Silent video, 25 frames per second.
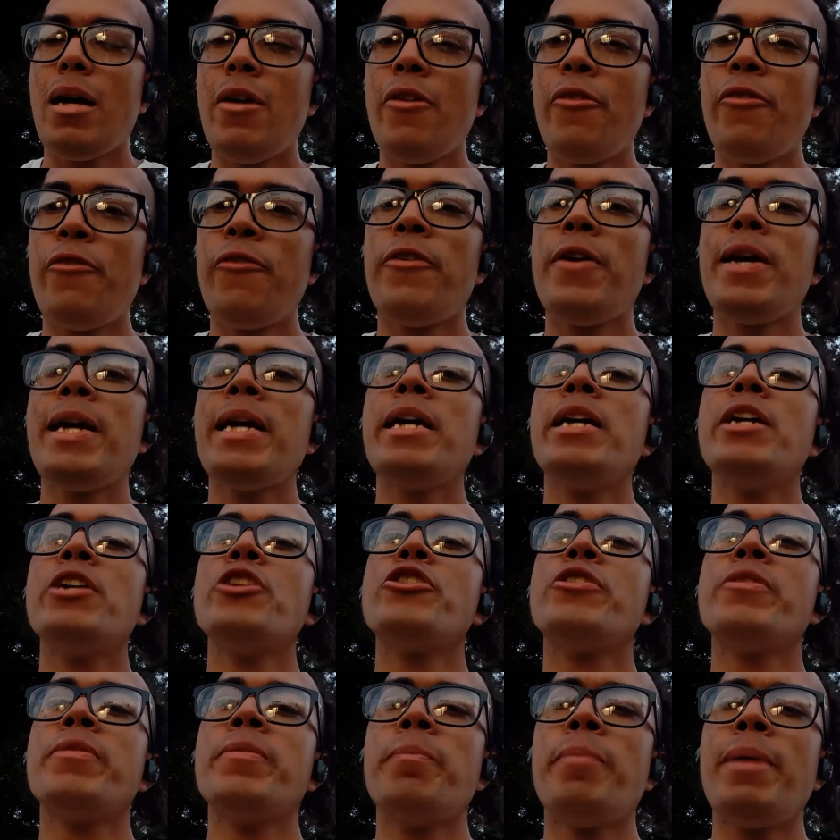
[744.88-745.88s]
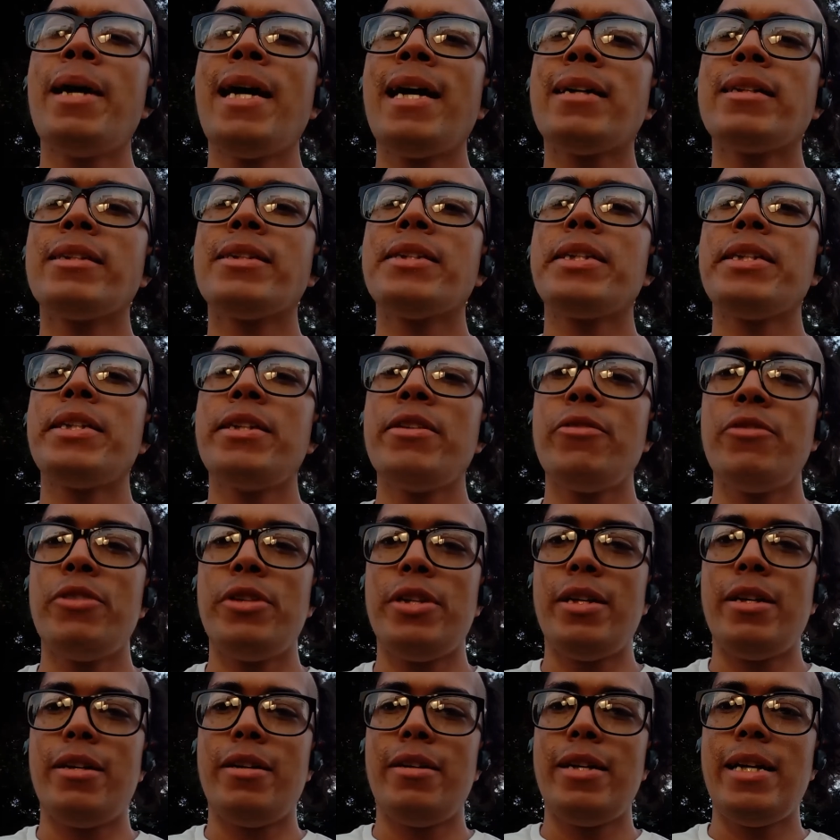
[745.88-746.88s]
Phage
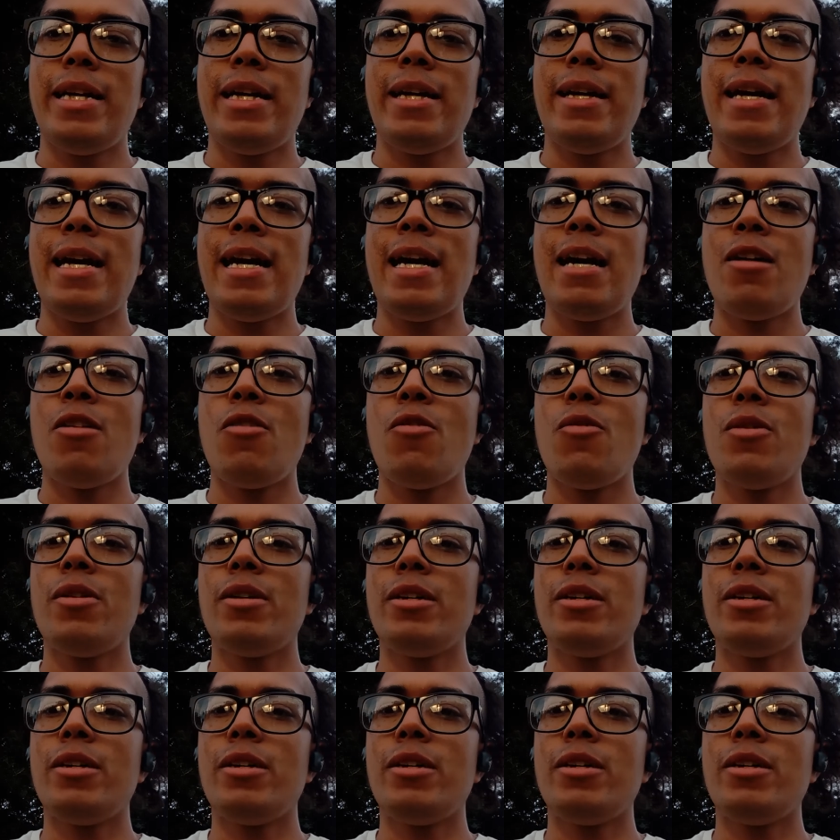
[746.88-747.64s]
bacteria and how